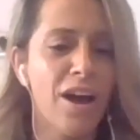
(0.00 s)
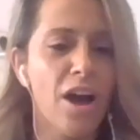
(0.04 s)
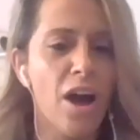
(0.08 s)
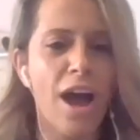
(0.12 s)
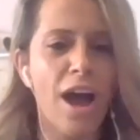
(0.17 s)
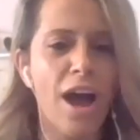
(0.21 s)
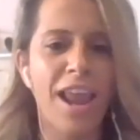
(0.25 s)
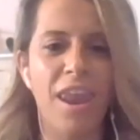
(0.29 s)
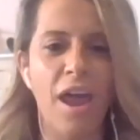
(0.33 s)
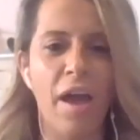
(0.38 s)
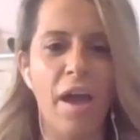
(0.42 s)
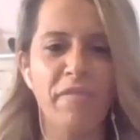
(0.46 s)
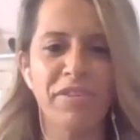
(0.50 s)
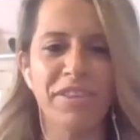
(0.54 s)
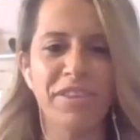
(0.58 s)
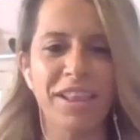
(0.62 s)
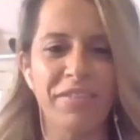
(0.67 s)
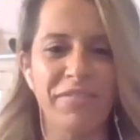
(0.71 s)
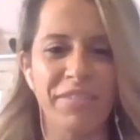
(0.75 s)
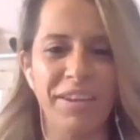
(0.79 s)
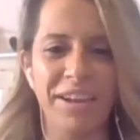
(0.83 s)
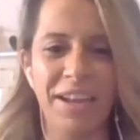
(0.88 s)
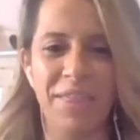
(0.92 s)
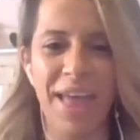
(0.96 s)
I loved
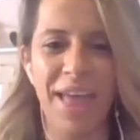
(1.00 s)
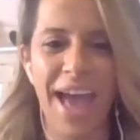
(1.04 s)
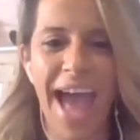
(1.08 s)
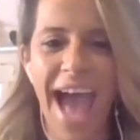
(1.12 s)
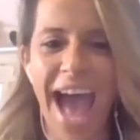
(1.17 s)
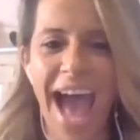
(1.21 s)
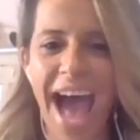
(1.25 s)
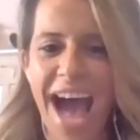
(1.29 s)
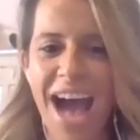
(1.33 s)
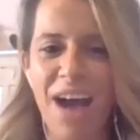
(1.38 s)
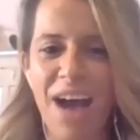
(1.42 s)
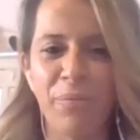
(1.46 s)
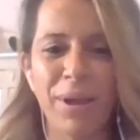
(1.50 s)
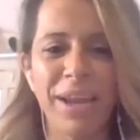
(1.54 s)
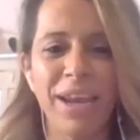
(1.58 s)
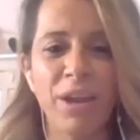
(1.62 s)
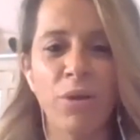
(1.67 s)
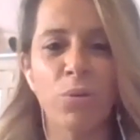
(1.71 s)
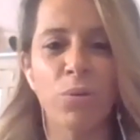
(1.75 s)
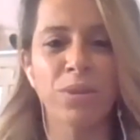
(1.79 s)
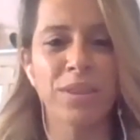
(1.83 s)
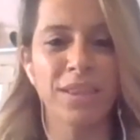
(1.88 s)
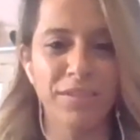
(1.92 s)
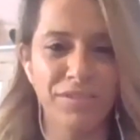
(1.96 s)
living in the house. We'd
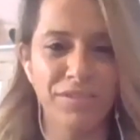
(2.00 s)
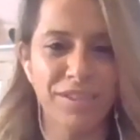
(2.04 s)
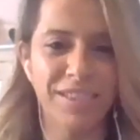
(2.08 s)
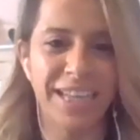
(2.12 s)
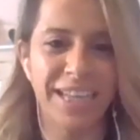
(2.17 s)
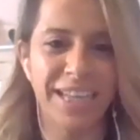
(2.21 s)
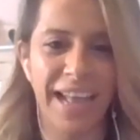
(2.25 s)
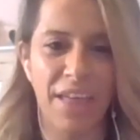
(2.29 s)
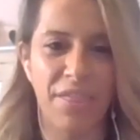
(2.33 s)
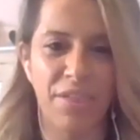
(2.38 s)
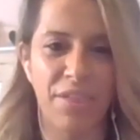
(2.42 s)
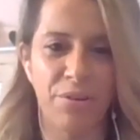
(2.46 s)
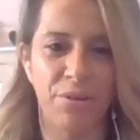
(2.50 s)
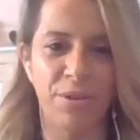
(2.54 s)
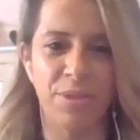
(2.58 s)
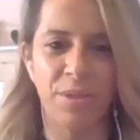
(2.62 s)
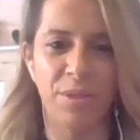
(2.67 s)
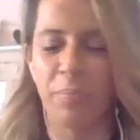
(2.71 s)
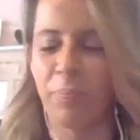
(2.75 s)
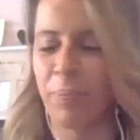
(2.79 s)
all live together in the